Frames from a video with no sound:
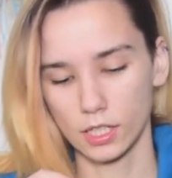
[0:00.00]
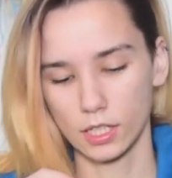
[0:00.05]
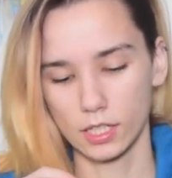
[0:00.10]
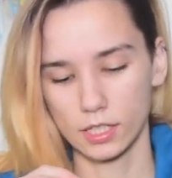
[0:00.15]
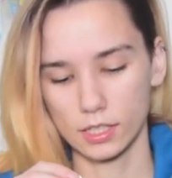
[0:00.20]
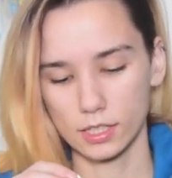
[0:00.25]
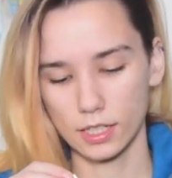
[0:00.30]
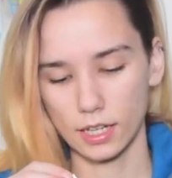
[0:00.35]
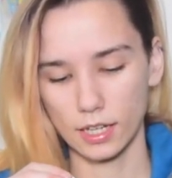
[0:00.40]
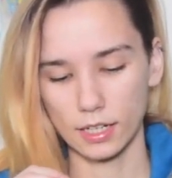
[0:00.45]

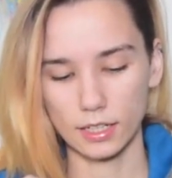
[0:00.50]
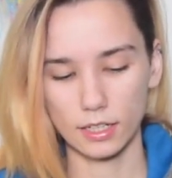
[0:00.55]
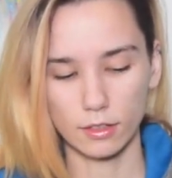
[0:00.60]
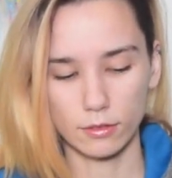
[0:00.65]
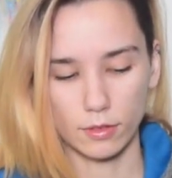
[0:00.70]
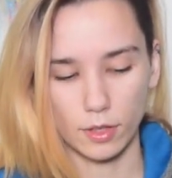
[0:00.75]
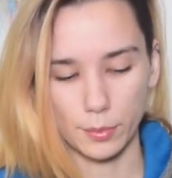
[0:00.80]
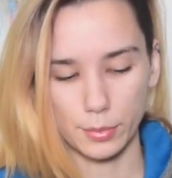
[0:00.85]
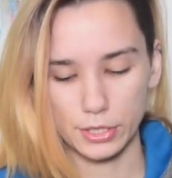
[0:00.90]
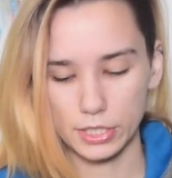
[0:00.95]
It's got a
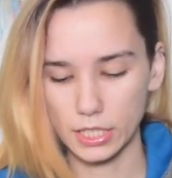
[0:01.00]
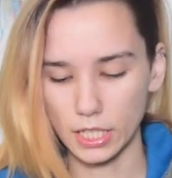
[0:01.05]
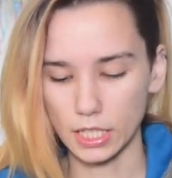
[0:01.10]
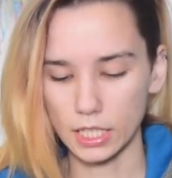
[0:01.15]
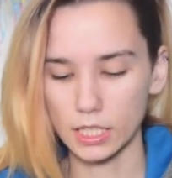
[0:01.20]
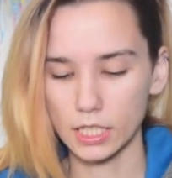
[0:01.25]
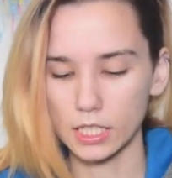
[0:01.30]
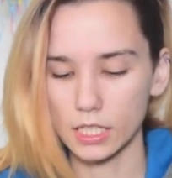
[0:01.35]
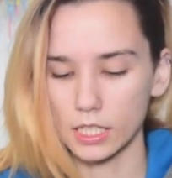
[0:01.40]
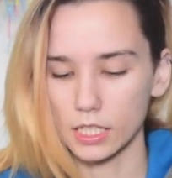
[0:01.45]
little rubber
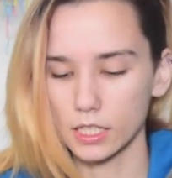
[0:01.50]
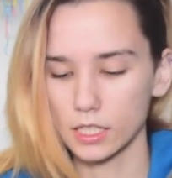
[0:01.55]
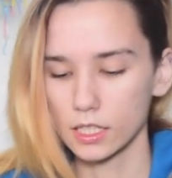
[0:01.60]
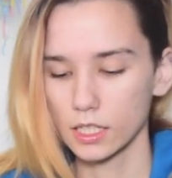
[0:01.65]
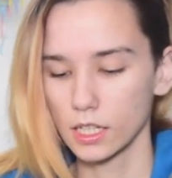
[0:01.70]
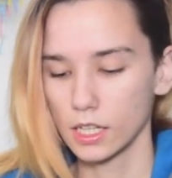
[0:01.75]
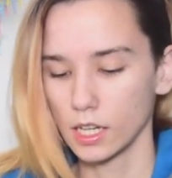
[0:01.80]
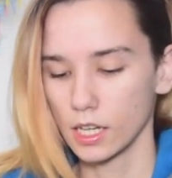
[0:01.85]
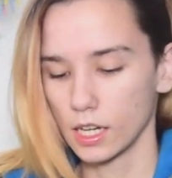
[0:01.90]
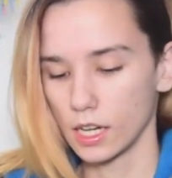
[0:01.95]

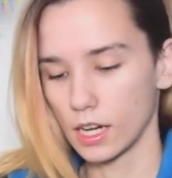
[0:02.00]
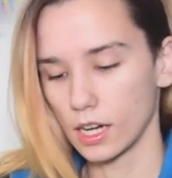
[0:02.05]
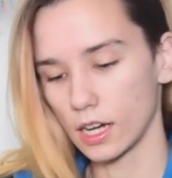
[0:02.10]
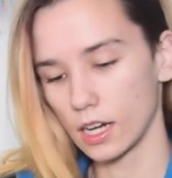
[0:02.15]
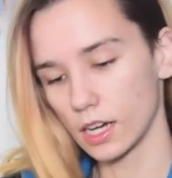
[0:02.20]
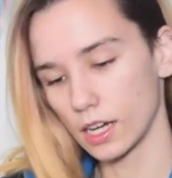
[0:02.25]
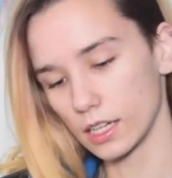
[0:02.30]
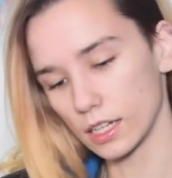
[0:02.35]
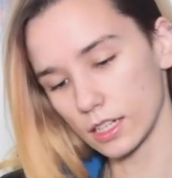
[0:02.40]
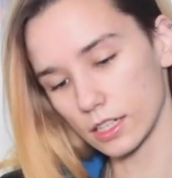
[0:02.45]
ducky.
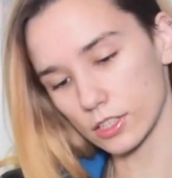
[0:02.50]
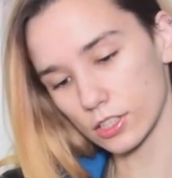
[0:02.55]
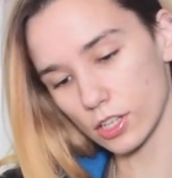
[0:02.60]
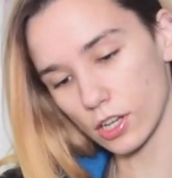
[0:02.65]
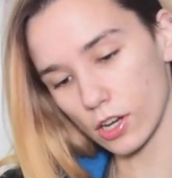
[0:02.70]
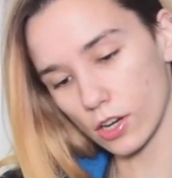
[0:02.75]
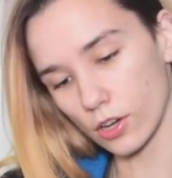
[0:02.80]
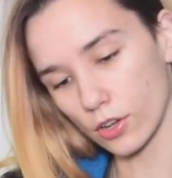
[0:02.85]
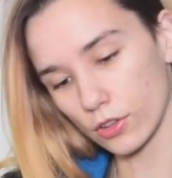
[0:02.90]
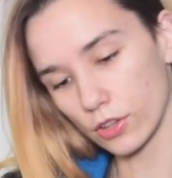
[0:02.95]
It is
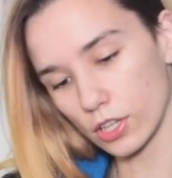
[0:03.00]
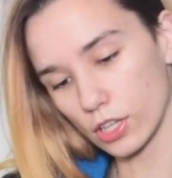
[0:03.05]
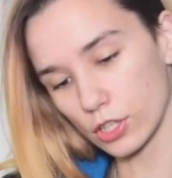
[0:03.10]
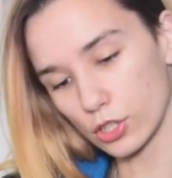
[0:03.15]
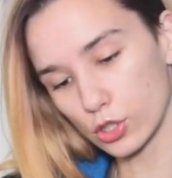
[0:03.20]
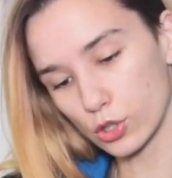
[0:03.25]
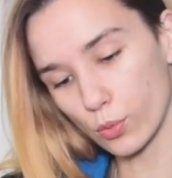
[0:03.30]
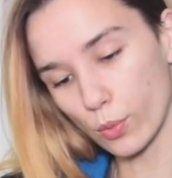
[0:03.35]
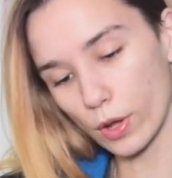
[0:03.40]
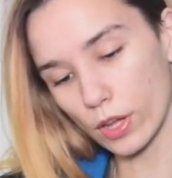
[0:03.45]
called the
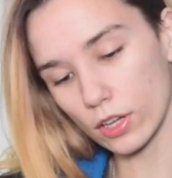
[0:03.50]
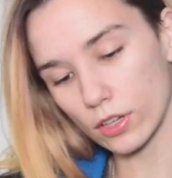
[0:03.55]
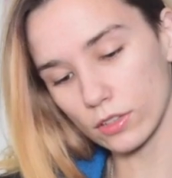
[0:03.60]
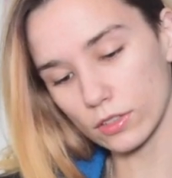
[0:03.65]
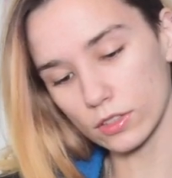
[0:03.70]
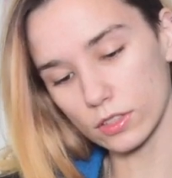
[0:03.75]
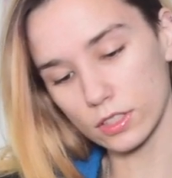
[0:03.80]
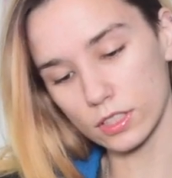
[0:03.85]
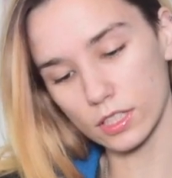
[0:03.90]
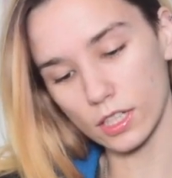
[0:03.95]

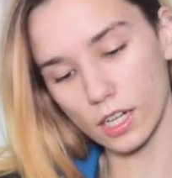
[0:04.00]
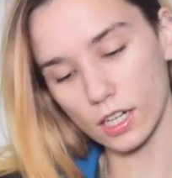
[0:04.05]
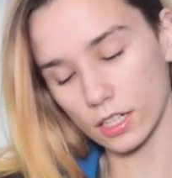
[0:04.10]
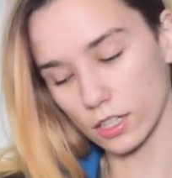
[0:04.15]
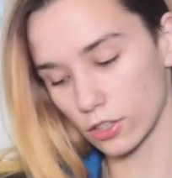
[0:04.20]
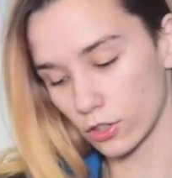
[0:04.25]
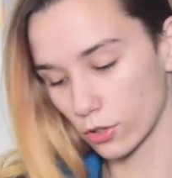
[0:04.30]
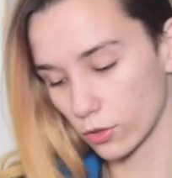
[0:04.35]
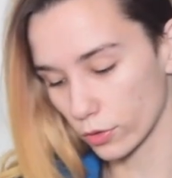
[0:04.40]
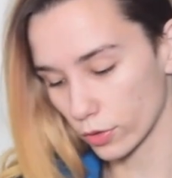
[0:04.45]
Twinkle
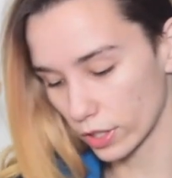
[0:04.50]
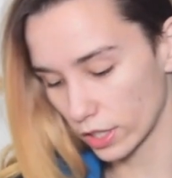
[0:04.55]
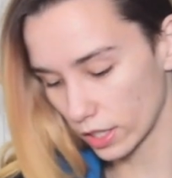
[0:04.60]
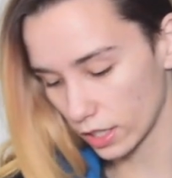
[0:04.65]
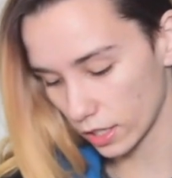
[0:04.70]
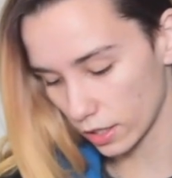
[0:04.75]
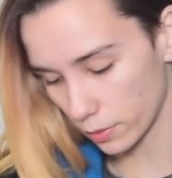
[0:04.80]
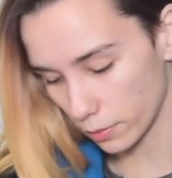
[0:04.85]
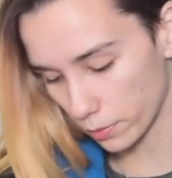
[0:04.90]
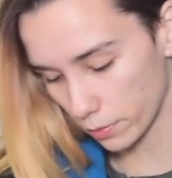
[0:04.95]
Duck
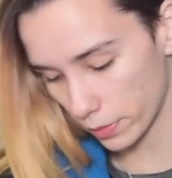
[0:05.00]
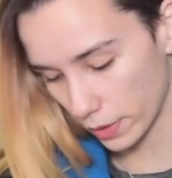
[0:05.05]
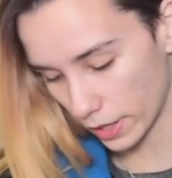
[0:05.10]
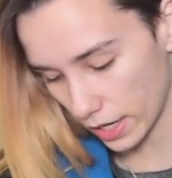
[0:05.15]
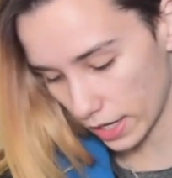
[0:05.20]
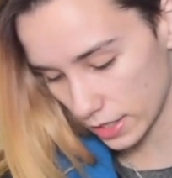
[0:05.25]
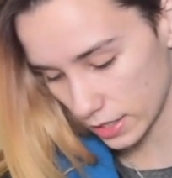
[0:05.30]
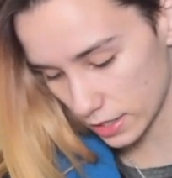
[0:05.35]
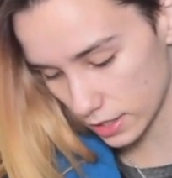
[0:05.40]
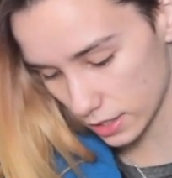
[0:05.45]
Green
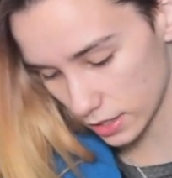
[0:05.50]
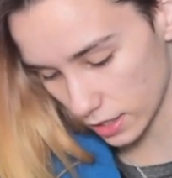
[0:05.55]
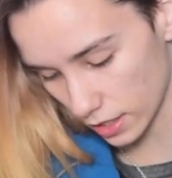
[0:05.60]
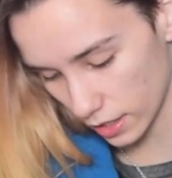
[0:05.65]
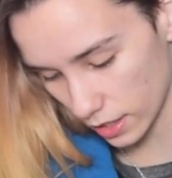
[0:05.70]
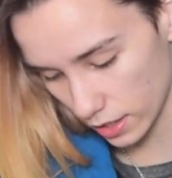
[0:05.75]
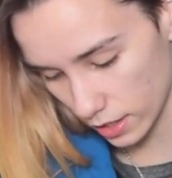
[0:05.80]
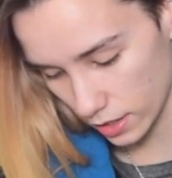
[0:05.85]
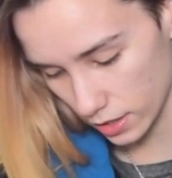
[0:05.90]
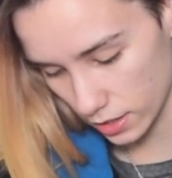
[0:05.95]

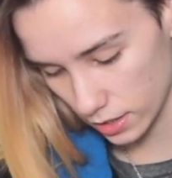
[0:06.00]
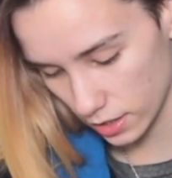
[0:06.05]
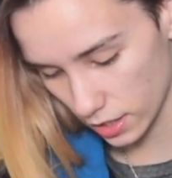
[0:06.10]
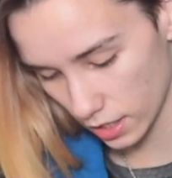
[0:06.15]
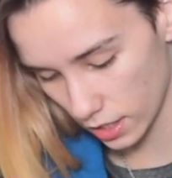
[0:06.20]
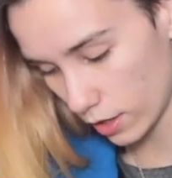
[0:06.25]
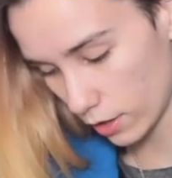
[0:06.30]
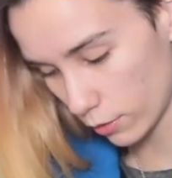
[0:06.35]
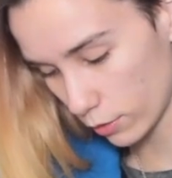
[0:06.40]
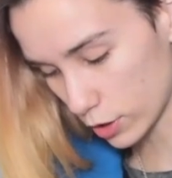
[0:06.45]

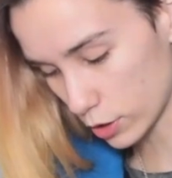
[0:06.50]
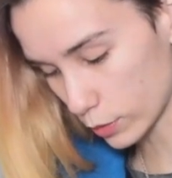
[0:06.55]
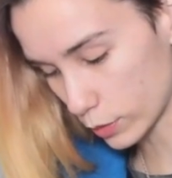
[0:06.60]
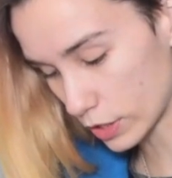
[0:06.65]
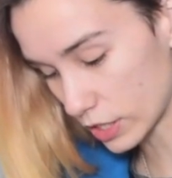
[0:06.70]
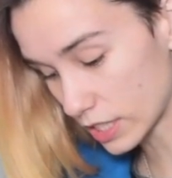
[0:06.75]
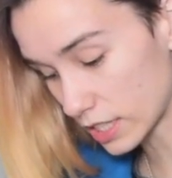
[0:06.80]
Basket, which was